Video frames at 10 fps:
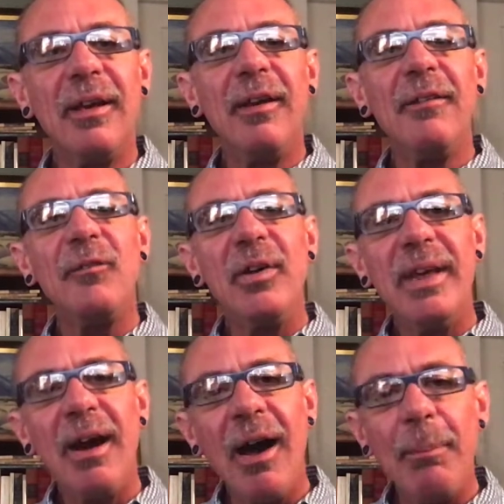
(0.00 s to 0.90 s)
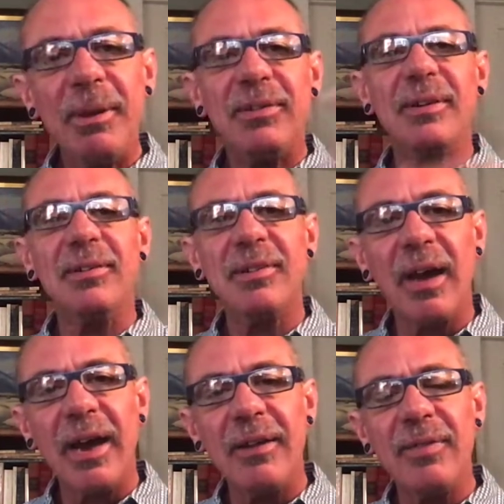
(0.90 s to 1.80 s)
for the opposite
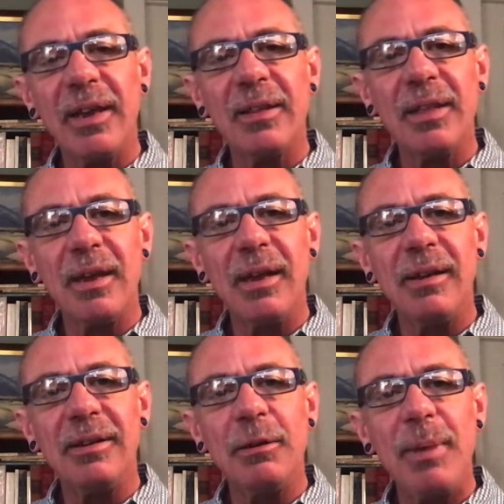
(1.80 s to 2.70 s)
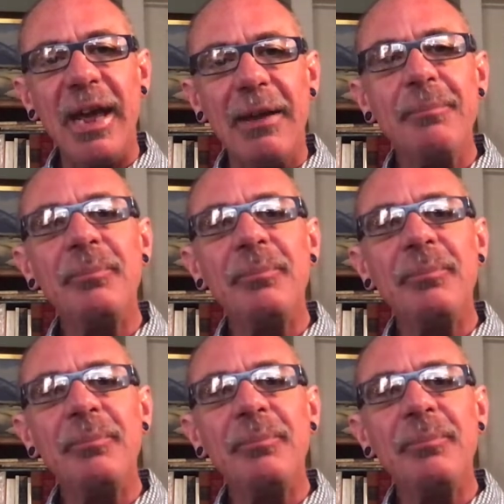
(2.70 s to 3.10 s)
side of the debate.